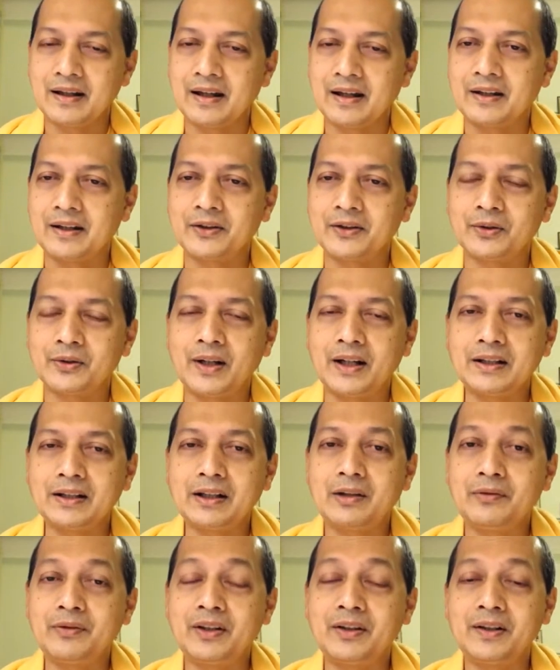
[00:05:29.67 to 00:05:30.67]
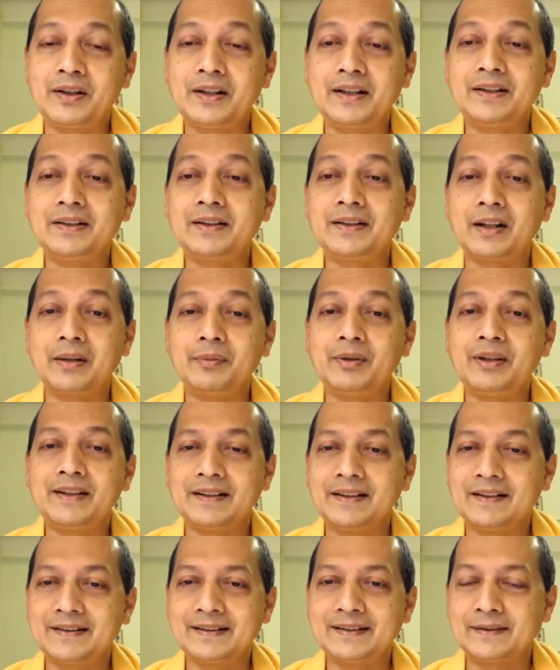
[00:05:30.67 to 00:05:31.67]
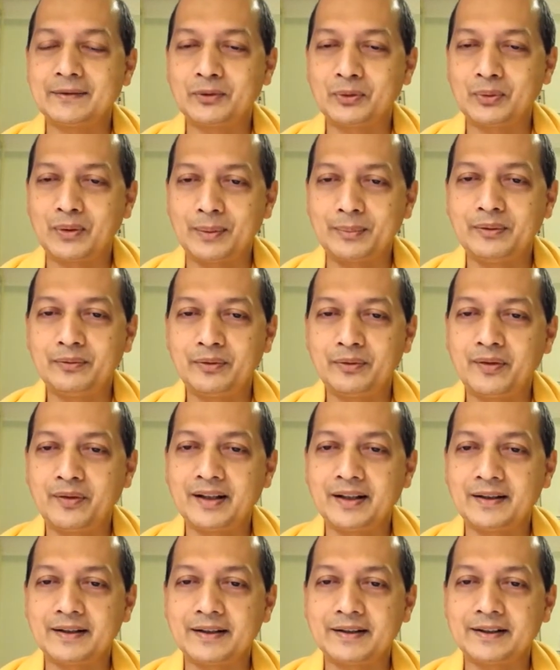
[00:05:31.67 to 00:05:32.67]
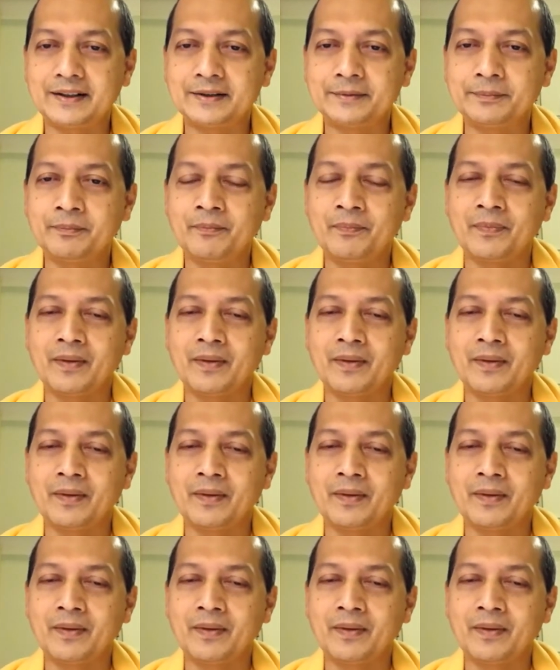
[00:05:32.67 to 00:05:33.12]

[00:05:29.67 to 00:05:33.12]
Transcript: And so right now we are reading the reminiscences of Swami Vivekananda.